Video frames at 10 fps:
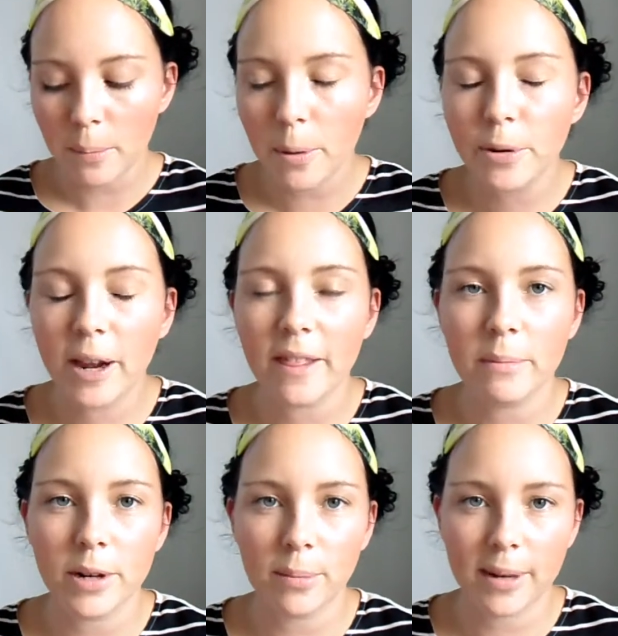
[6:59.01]
Pulled up the
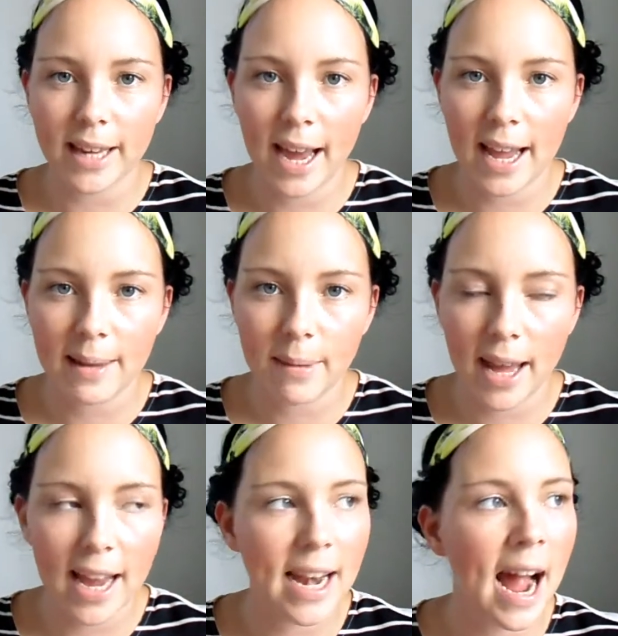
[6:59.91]
Monopoly game
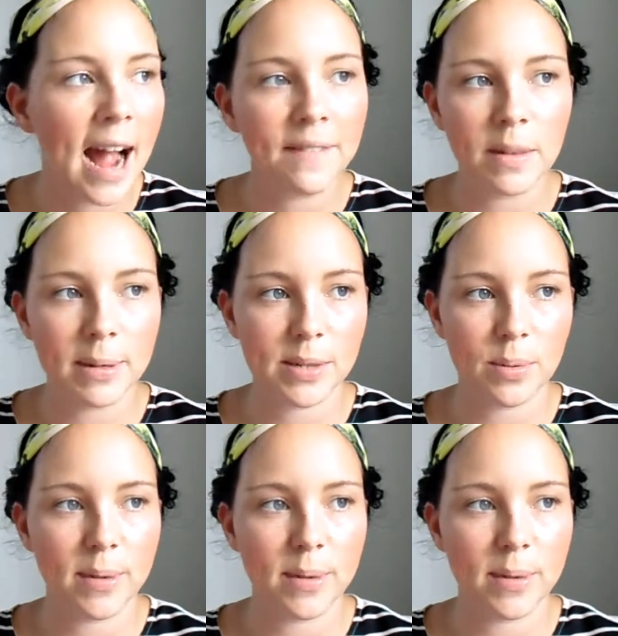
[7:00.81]
and half the bits were